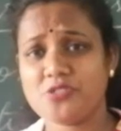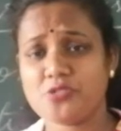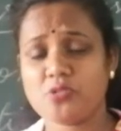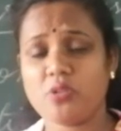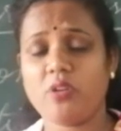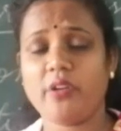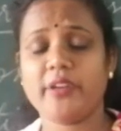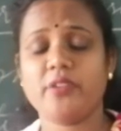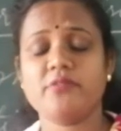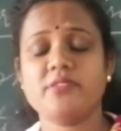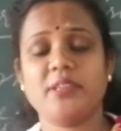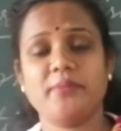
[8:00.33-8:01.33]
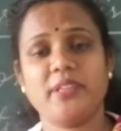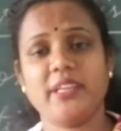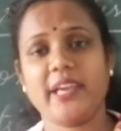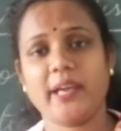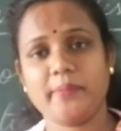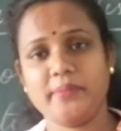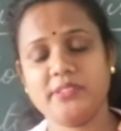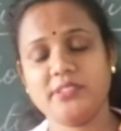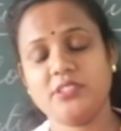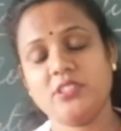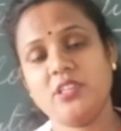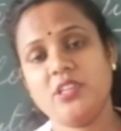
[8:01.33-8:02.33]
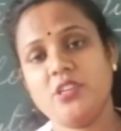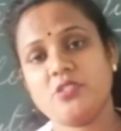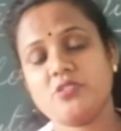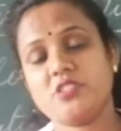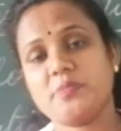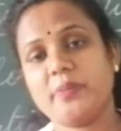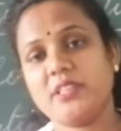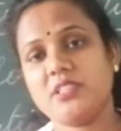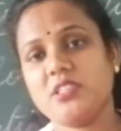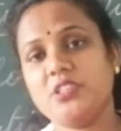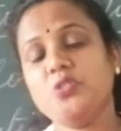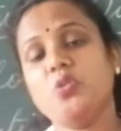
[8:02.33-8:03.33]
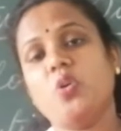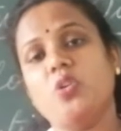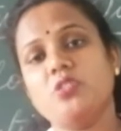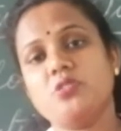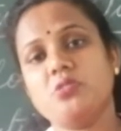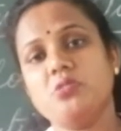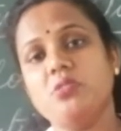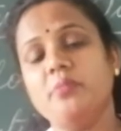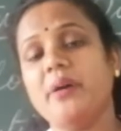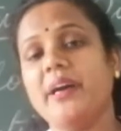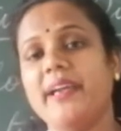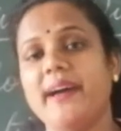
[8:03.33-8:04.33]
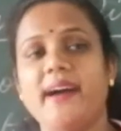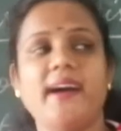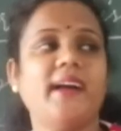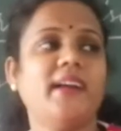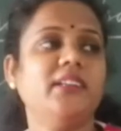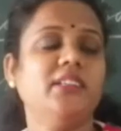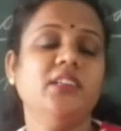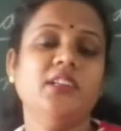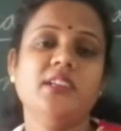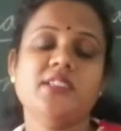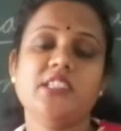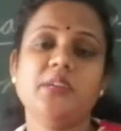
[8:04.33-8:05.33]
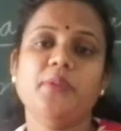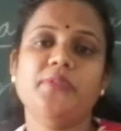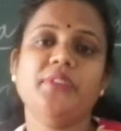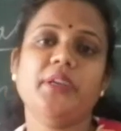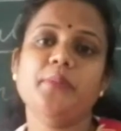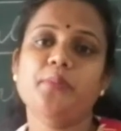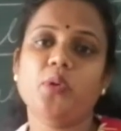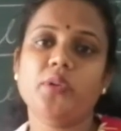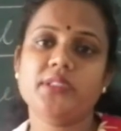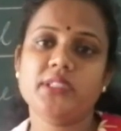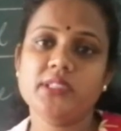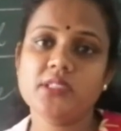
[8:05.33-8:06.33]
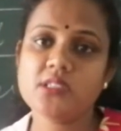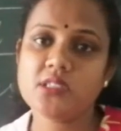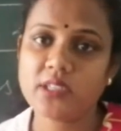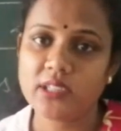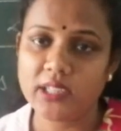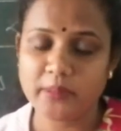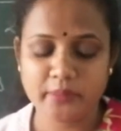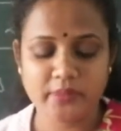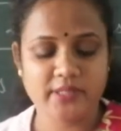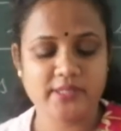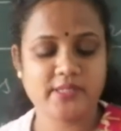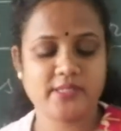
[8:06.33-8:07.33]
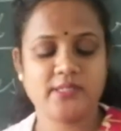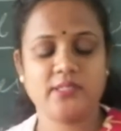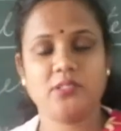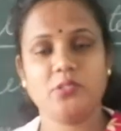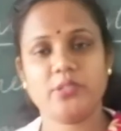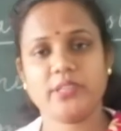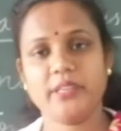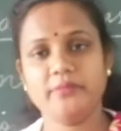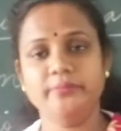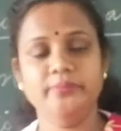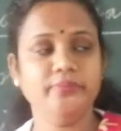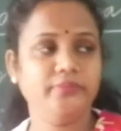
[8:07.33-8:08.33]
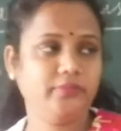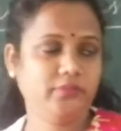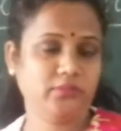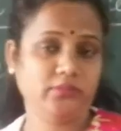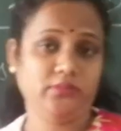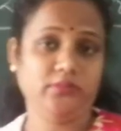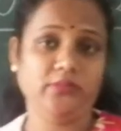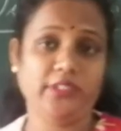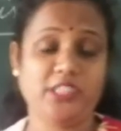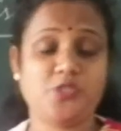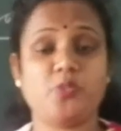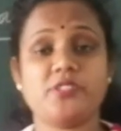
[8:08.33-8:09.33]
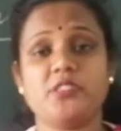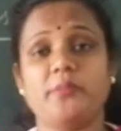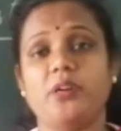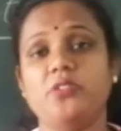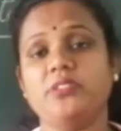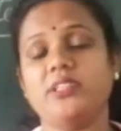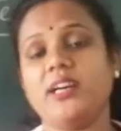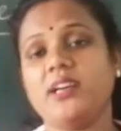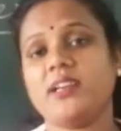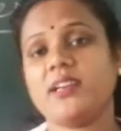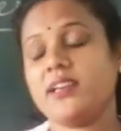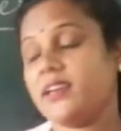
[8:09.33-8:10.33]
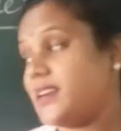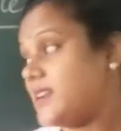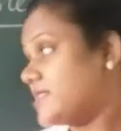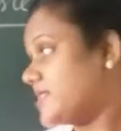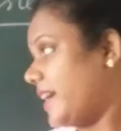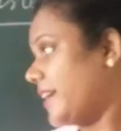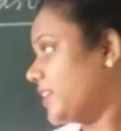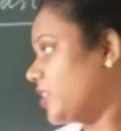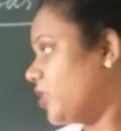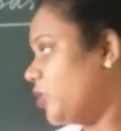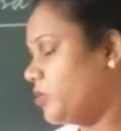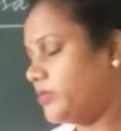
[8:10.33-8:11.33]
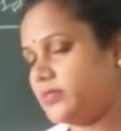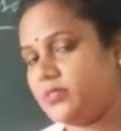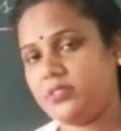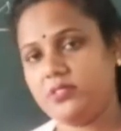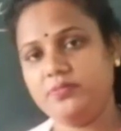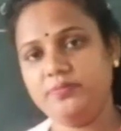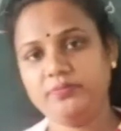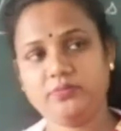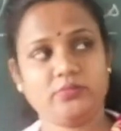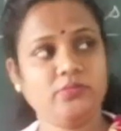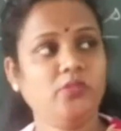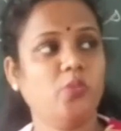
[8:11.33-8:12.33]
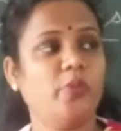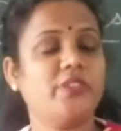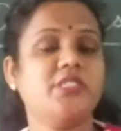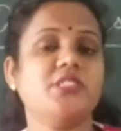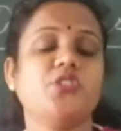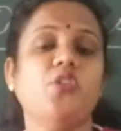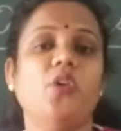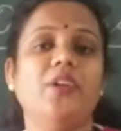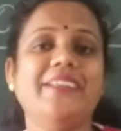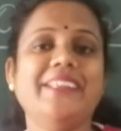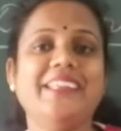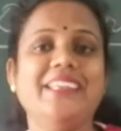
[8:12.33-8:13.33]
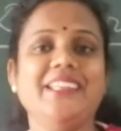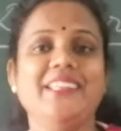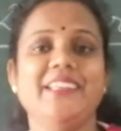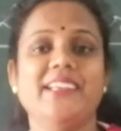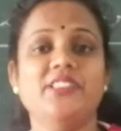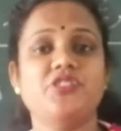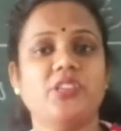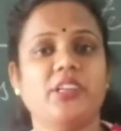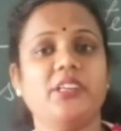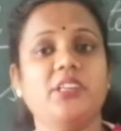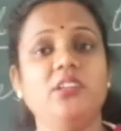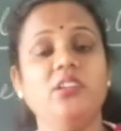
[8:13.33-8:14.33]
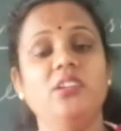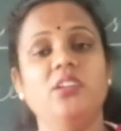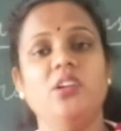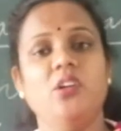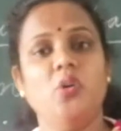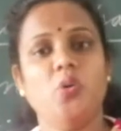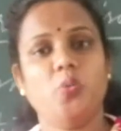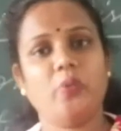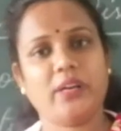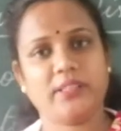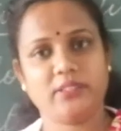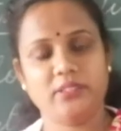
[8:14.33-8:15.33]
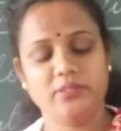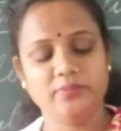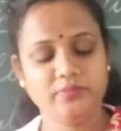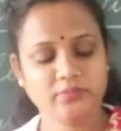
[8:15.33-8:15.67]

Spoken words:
destroyed or something happens, so it's better you also by heart some of the important numbers. Okay. This was about the cyclones, which is called in Hindi as Chakravat.